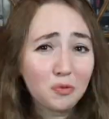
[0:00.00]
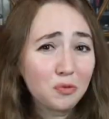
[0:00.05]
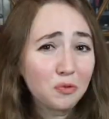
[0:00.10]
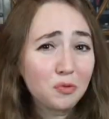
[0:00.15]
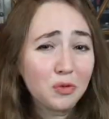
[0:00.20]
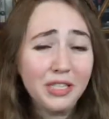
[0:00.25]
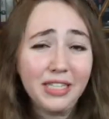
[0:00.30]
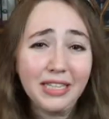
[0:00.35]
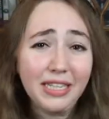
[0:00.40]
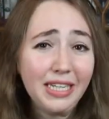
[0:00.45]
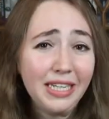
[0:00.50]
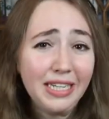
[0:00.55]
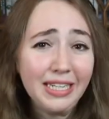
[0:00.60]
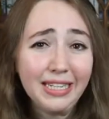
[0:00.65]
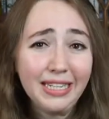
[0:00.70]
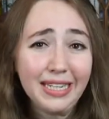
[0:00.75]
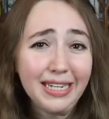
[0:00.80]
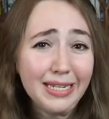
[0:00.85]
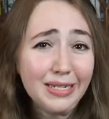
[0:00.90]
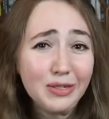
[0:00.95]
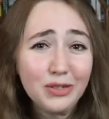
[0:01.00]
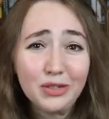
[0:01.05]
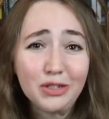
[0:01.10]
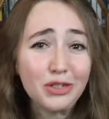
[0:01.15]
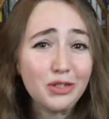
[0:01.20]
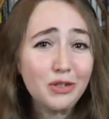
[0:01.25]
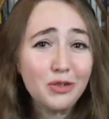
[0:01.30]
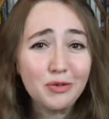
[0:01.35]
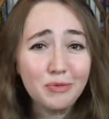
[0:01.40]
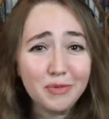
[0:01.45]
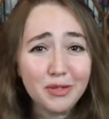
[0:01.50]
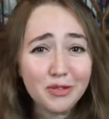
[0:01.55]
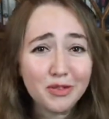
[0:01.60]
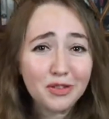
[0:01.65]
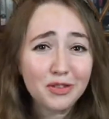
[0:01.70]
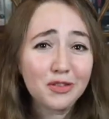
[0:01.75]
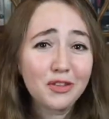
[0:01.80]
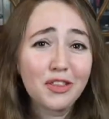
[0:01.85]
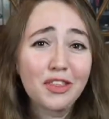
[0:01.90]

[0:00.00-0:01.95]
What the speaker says: really into musical